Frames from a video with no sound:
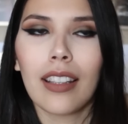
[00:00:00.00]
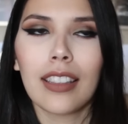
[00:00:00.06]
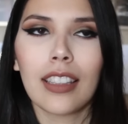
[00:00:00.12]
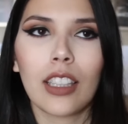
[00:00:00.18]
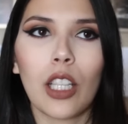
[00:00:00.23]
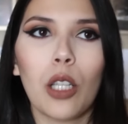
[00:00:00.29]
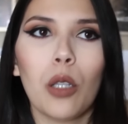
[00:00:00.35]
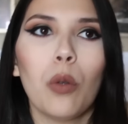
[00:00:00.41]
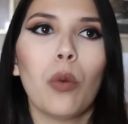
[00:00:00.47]

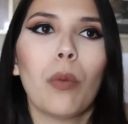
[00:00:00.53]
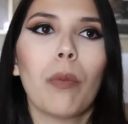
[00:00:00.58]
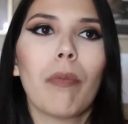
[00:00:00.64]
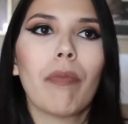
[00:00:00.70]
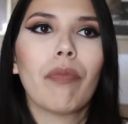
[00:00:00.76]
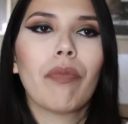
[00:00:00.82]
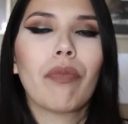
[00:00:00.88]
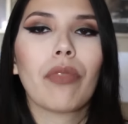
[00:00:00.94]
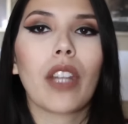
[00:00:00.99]
so
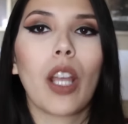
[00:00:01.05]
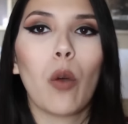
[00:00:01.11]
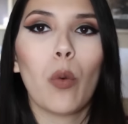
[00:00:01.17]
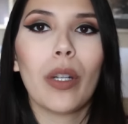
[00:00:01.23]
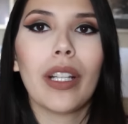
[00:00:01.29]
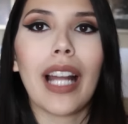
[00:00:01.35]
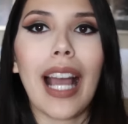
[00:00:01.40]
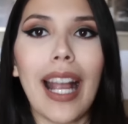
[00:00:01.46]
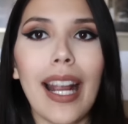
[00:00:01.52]

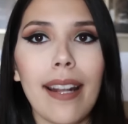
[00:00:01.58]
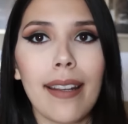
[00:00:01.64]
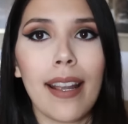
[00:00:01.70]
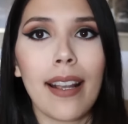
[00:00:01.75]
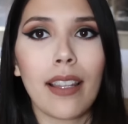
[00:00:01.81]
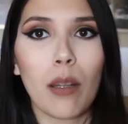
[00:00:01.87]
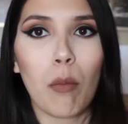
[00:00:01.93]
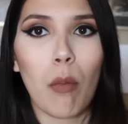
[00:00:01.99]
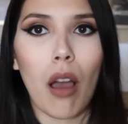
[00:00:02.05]
when I
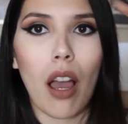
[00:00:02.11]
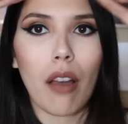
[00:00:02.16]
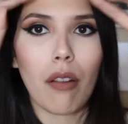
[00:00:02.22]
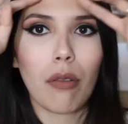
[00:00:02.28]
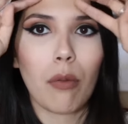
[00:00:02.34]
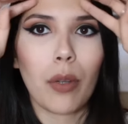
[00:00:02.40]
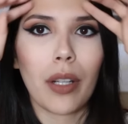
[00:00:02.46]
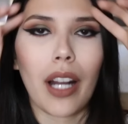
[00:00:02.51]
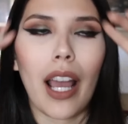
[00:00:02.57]
take them off,
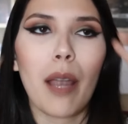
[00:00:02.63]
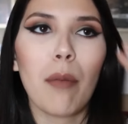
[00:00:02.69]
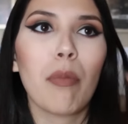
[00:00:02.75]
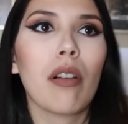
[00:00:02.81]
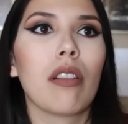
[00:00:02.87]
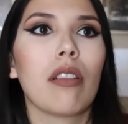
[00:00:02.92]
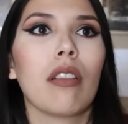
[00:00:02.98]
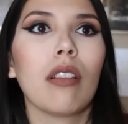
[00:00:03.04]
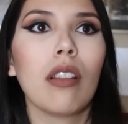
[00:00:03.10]
what I
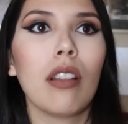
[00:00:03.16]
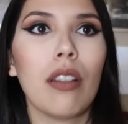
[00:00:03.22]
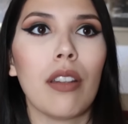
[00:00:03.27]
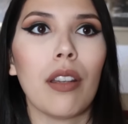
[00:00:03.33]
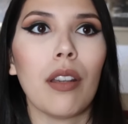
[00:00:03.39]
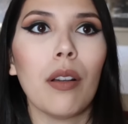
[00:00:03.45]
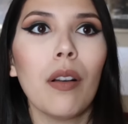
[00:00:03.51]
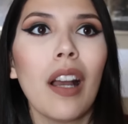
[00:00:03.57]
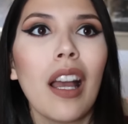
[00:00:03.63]
personally
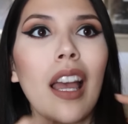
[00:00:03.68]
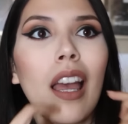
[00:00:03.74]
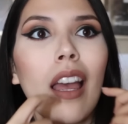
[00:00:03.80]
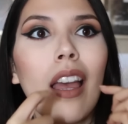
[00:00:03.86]
do